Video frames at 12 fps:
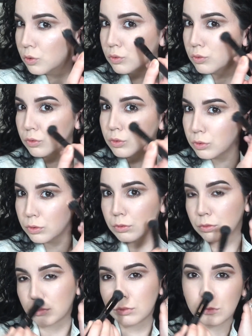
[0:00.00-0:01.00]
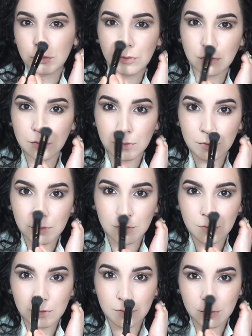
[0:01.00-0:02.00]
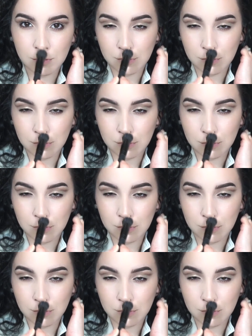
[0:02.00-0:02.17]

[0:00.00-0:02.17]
you know, we won't see it again.